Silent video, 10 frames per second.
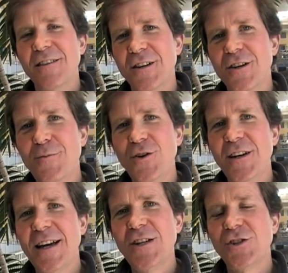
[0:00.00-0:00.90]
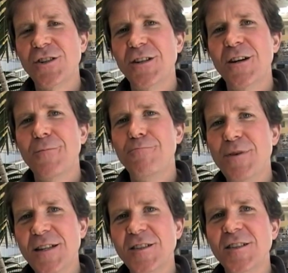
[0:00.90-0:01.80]
the communication
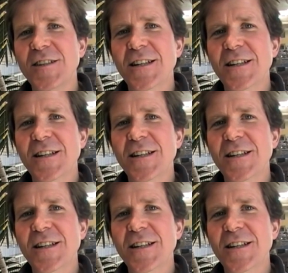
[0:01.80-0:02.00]
business